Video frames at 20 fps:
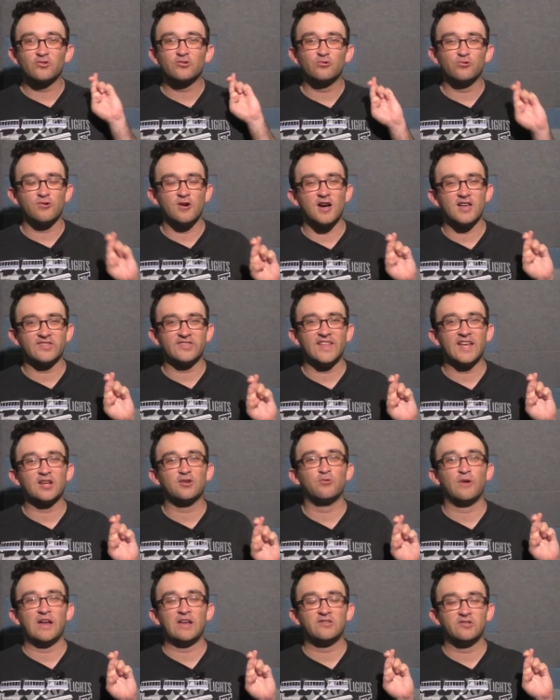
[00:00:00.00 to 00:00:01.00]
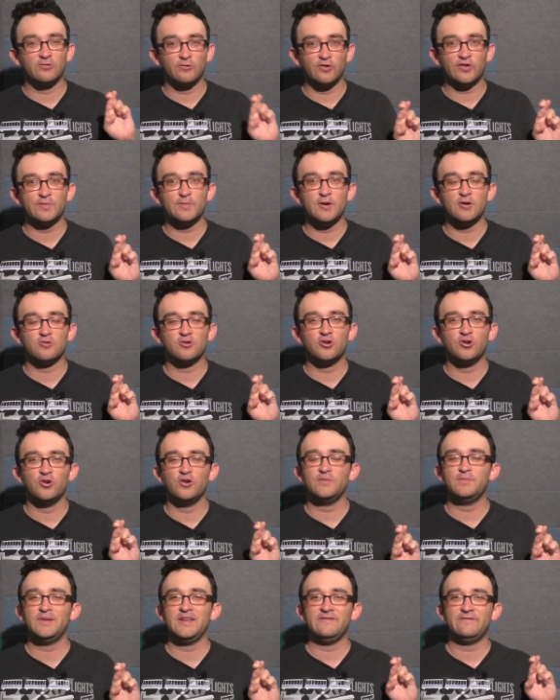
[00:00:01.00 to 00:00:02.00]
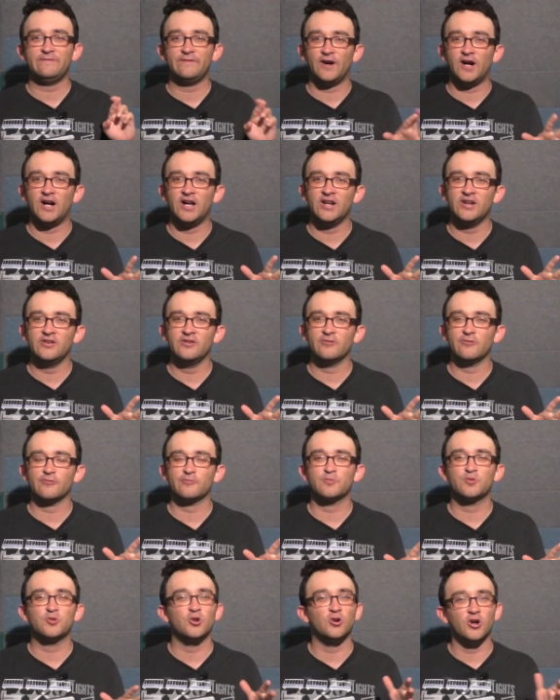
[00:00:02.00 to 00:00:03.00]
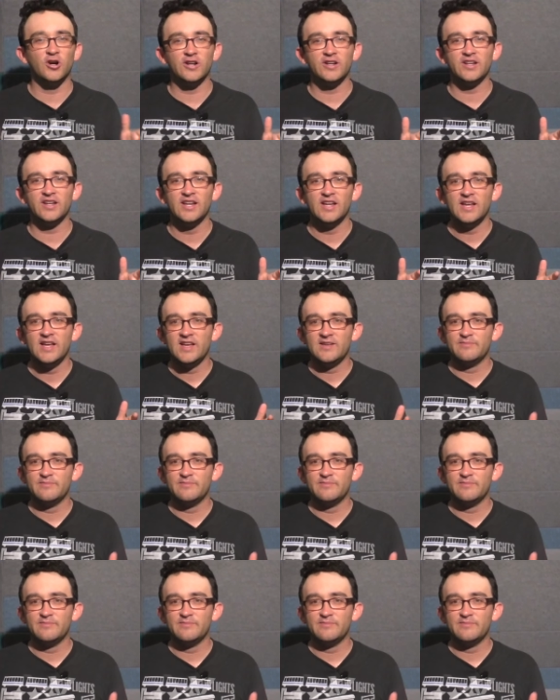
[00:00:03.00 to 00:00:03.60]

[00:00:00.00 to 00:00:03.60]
crossed that Gran Turismo could be fun or good,